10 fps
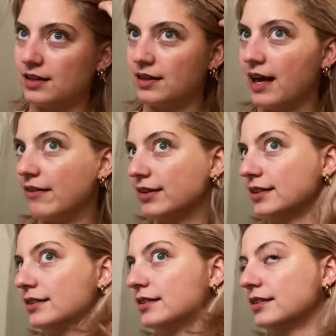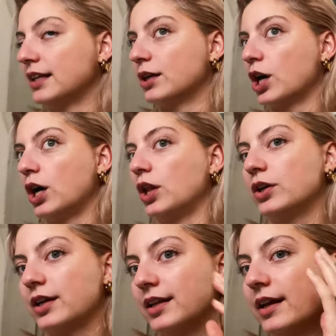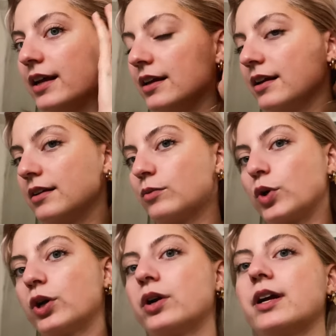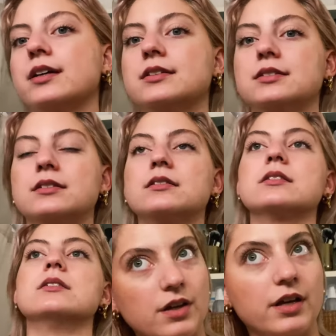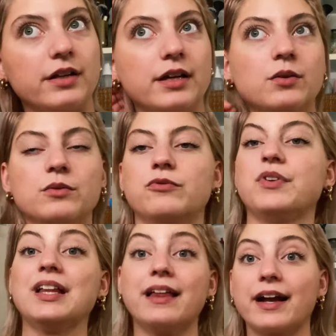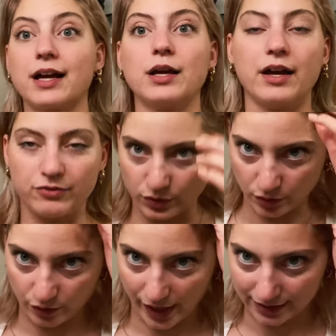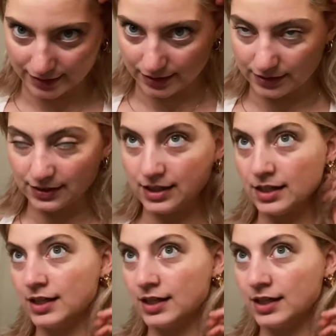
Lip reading: have it in a color that I can wear and I don't feel like I have to correct it.